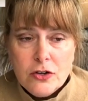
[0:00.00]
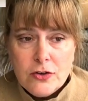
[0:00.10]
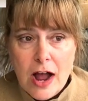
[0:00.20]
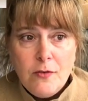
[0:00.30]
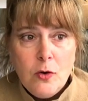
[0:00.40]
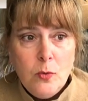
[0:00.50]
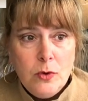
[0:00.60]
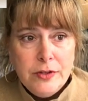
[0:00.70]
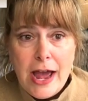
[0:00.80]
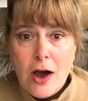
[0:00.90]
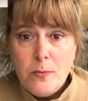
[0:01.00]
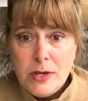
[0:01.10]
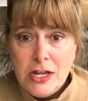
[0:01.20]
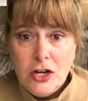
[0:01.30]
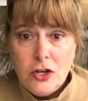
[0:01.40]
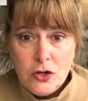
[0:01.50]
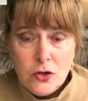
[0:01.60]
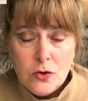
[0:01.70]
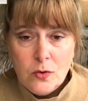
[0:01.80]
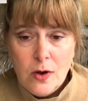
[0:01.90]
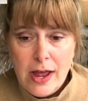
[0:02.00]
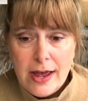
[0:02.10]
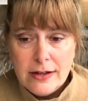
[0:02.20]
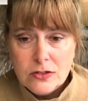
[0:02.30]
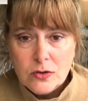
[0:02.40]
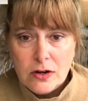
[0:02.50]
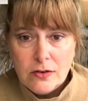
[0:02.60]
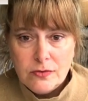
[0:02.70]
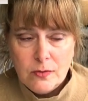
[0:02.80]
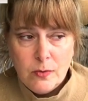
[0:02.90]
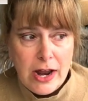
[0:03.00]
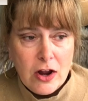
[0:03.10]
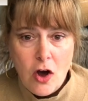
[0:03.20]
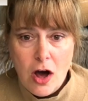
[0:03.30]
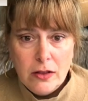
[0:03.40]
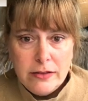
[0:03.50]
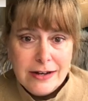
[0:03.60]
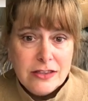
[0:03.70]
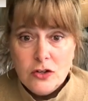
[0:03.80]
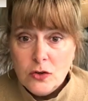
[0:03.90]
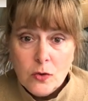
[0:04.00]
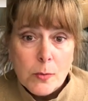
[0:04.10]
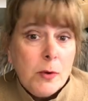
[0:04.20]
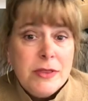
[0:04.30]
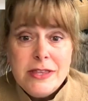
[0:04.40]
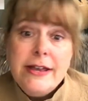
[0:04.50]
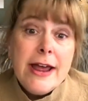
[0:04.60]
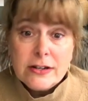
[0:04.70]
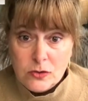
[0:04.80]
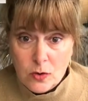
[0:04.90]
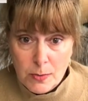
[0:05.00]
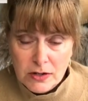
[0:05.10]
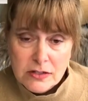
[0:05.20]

travel will now be new and sort of what I call not the new normal, but the next normal.